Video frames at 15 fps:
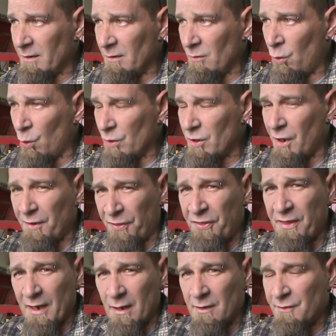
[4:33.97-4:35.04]
going on
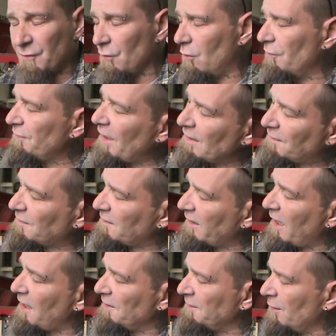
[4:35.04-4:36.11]
thick. So that's
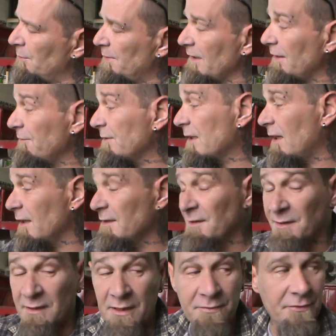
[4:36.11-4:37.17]
the ideal, but every gun
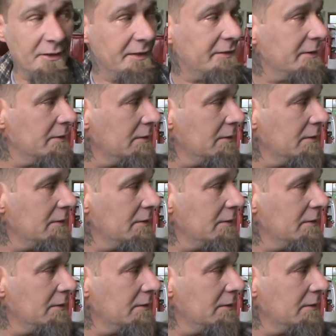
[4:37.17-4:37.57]
is different.